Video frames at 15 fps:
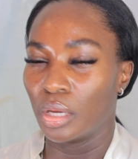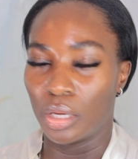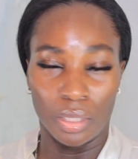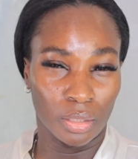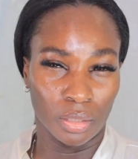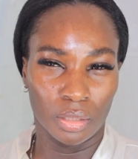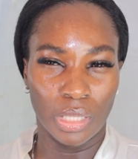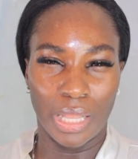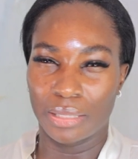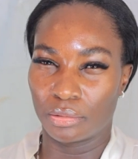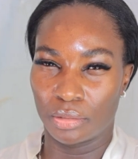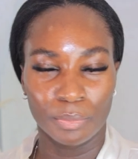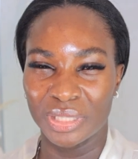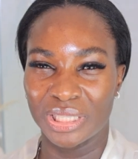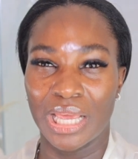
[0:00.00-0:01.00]
and like
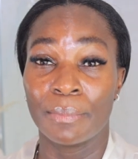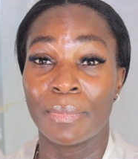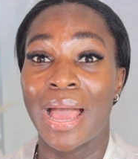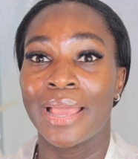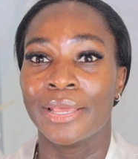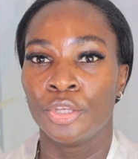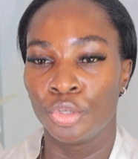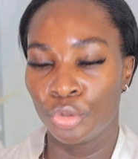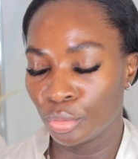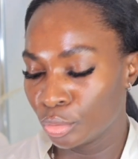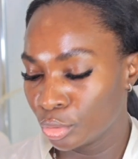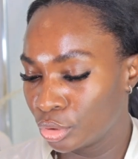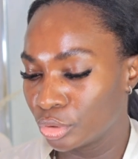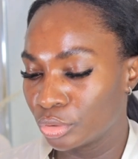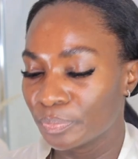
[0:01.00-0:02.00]
summertime I
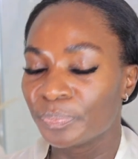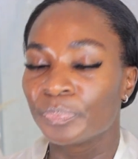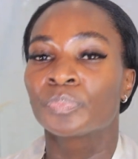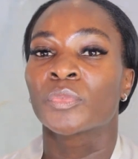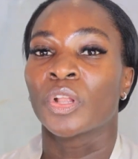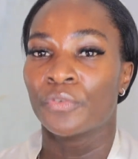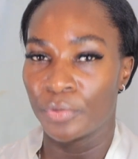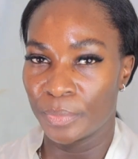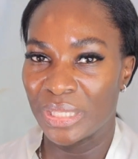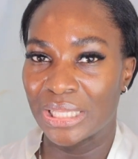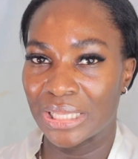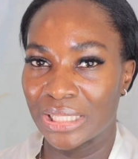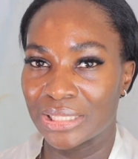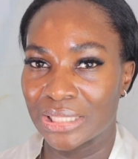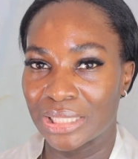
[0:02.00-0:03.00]
use foaming
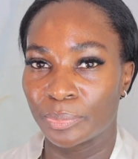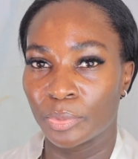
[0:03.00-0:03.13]
cleansers,